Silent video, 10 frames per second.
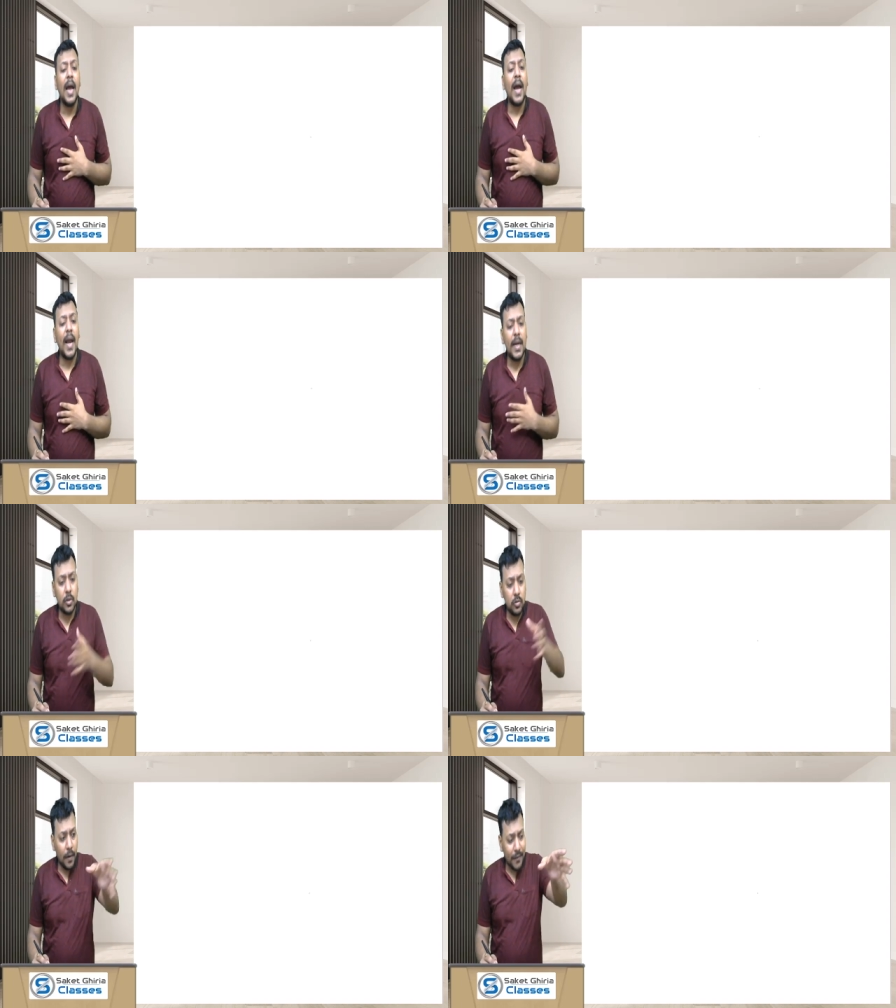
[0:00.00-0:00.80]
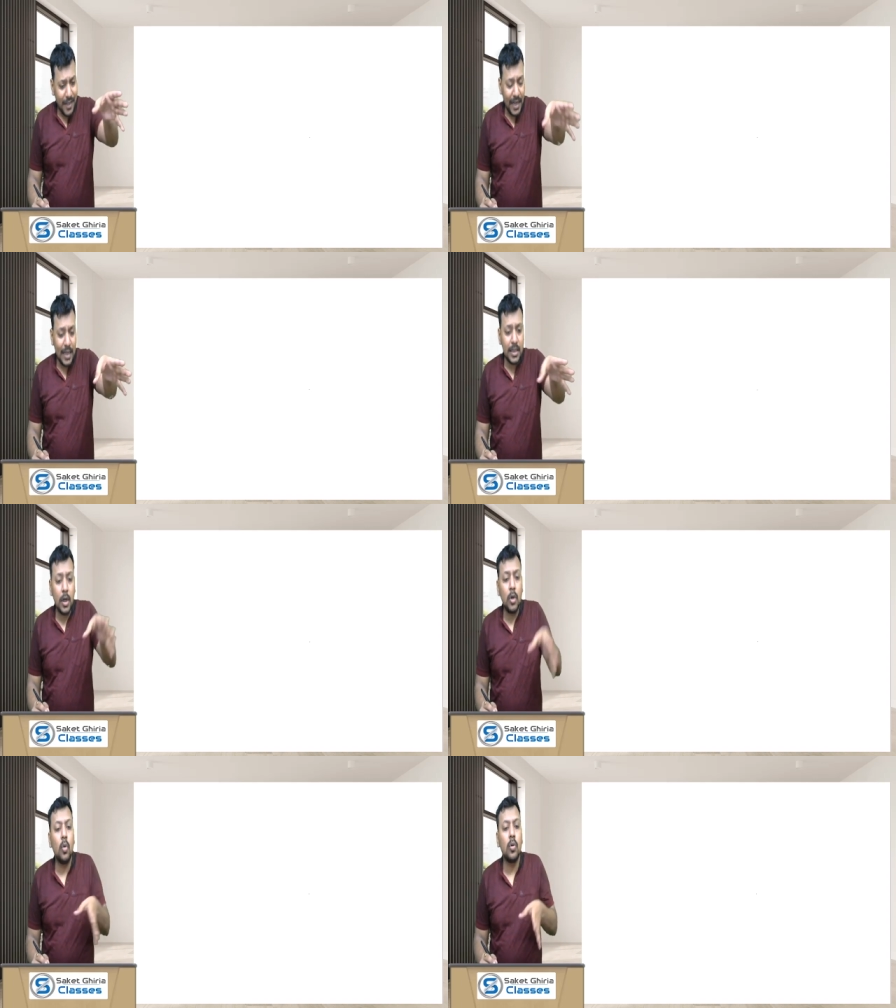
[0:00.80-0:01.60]
and you have taken a
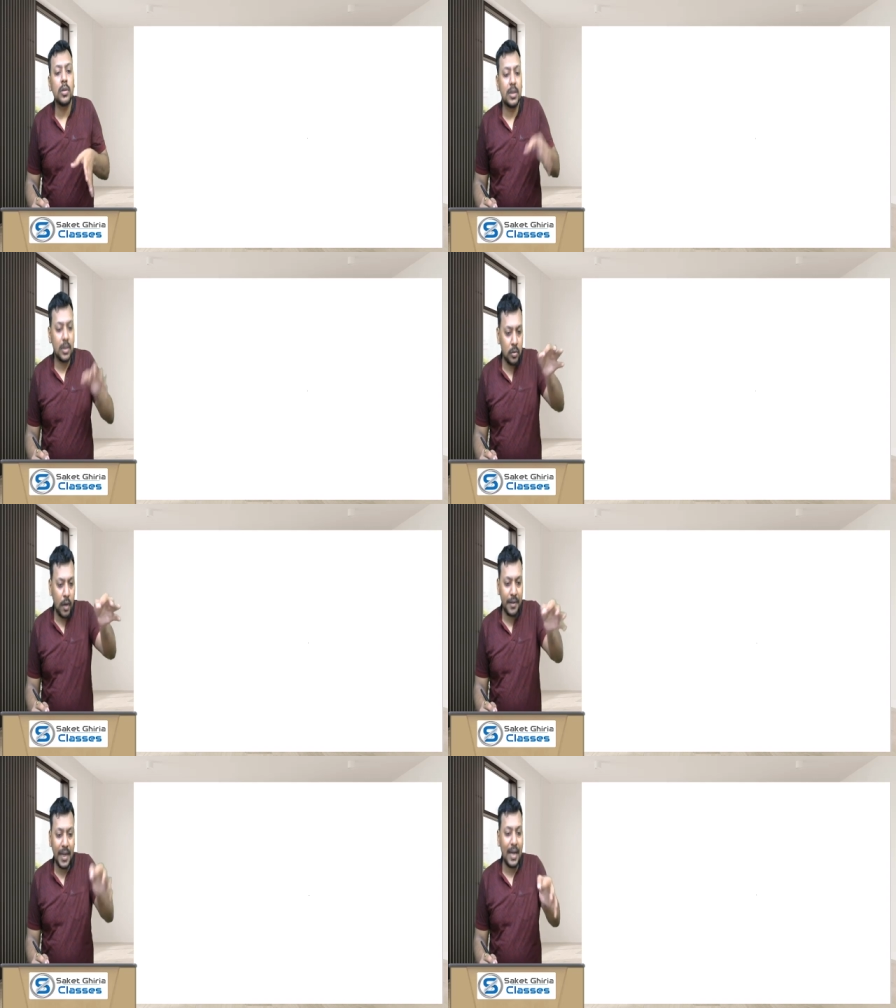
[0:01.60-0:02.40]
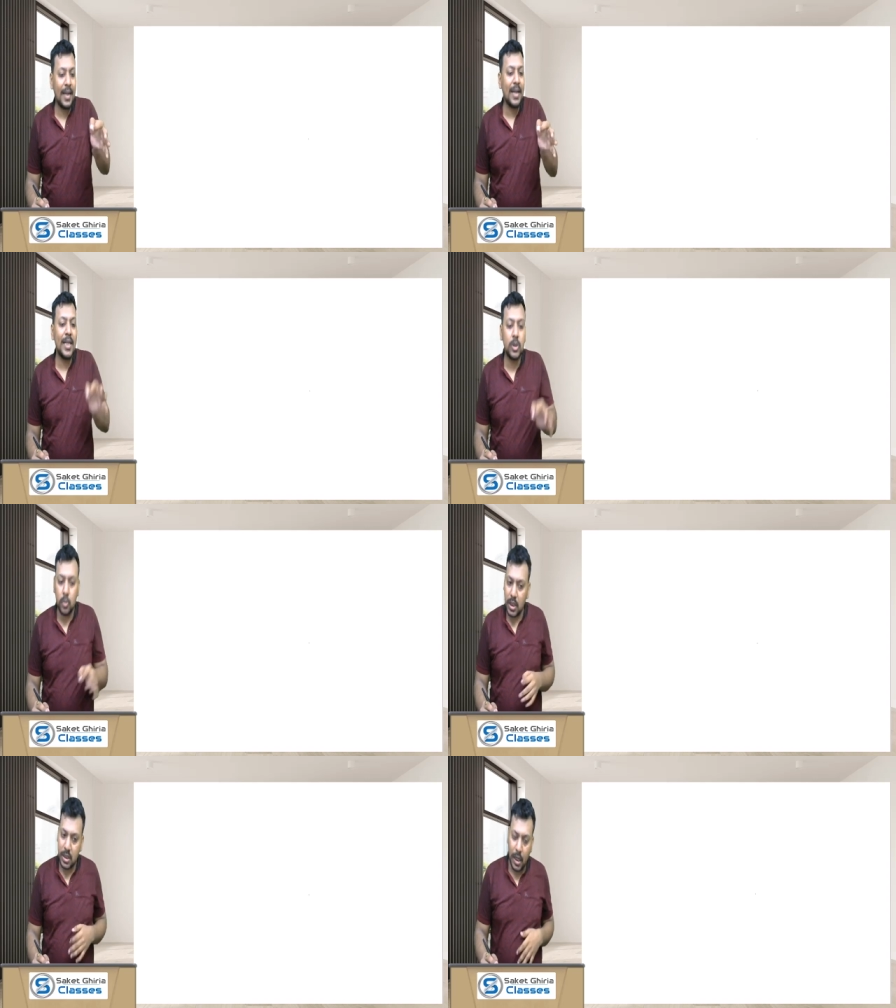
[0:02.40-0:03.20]
loan, you have taken an
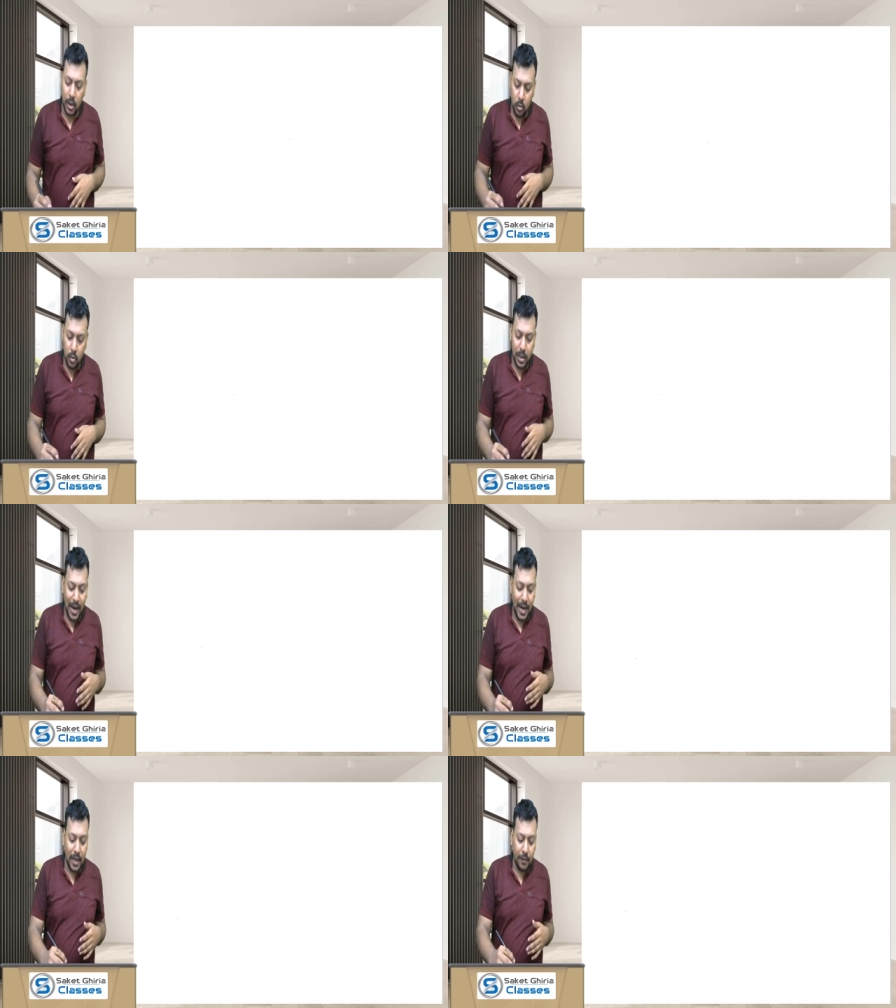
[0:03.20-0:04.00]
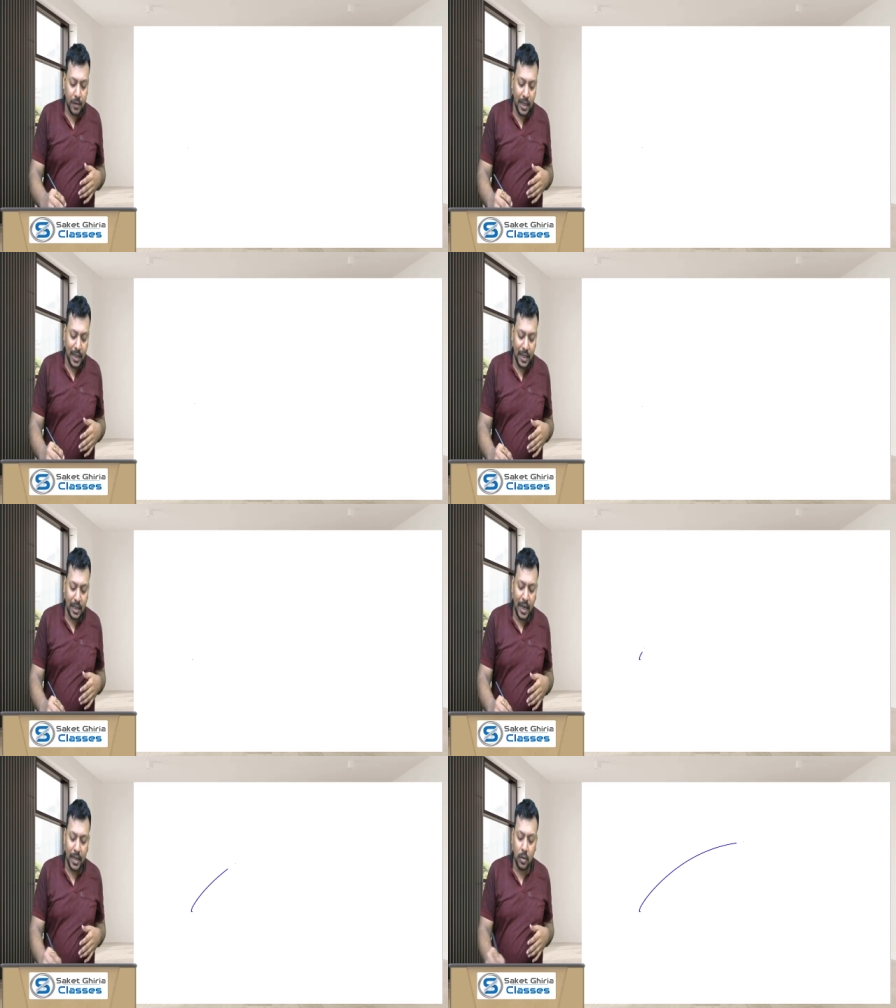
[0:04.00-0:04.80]
educational loan, and after taking
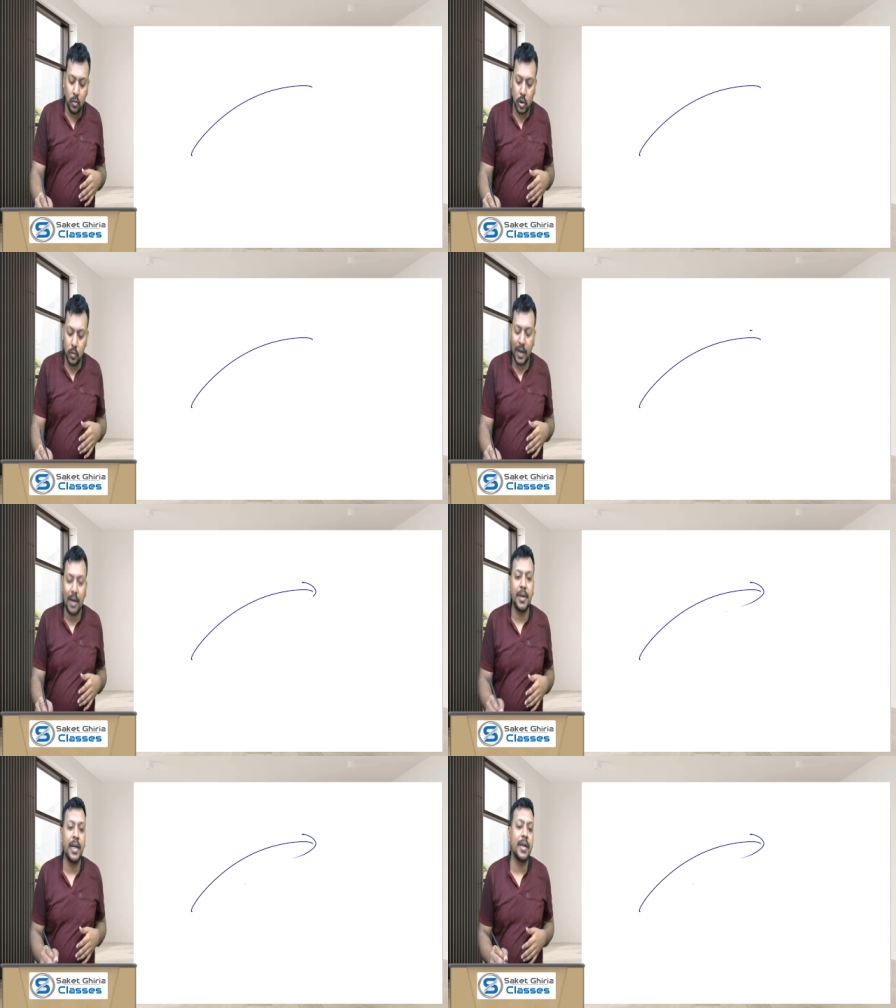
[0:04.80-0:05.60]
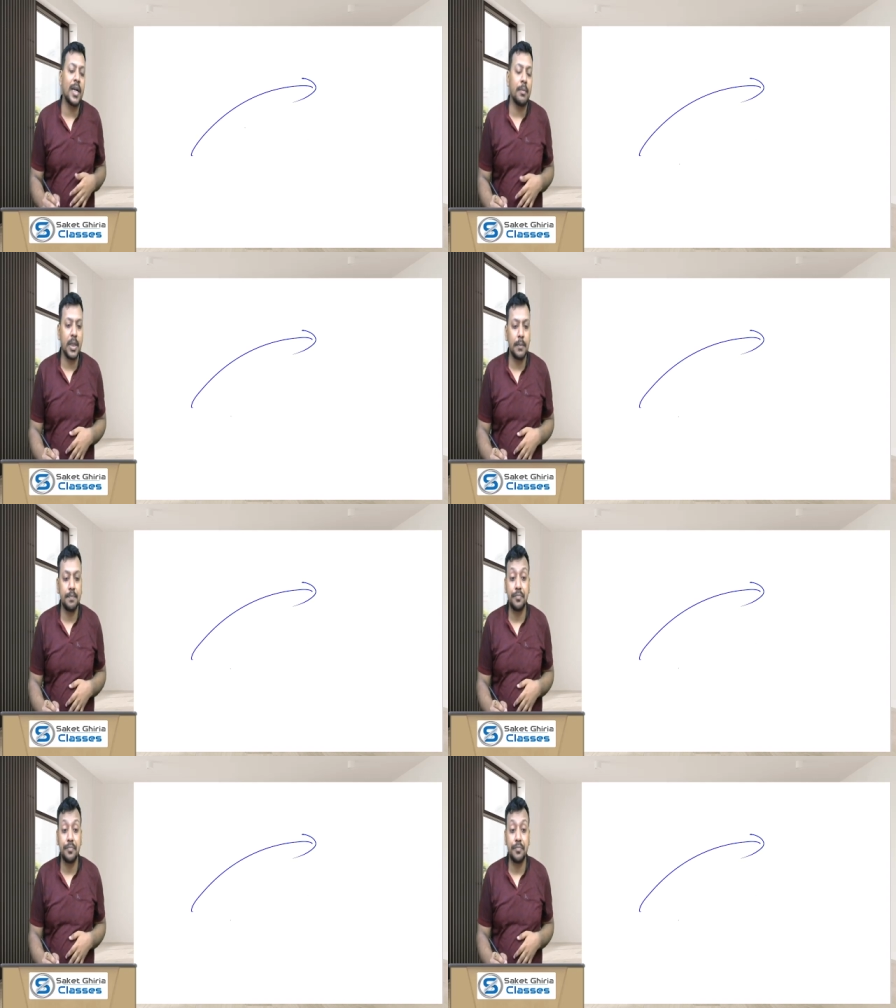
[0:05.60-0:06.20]
that loan you are remitting that money.